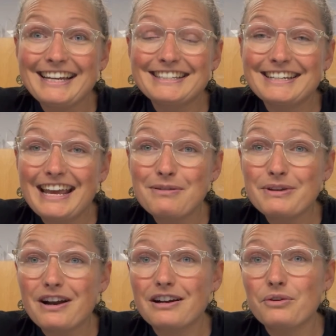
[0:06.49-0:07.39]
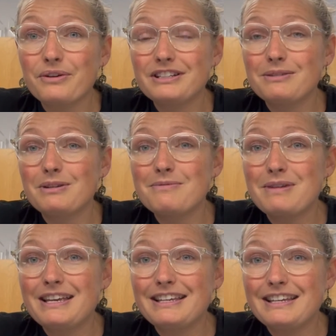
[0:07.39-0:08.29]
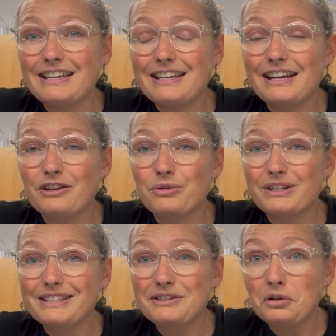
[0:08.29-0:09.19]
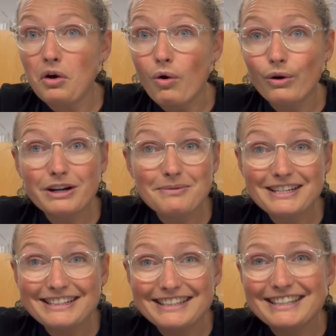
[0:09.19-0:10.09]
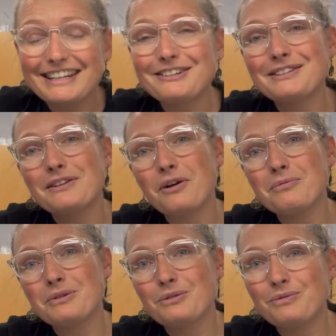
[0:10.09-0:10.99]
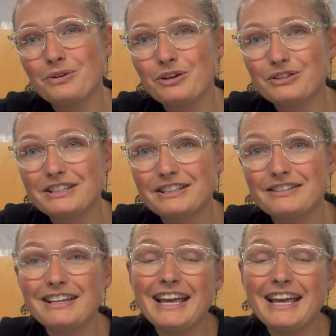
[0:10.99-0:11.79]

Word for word: Today we are going to be making crystal ornaments that are so beautiful to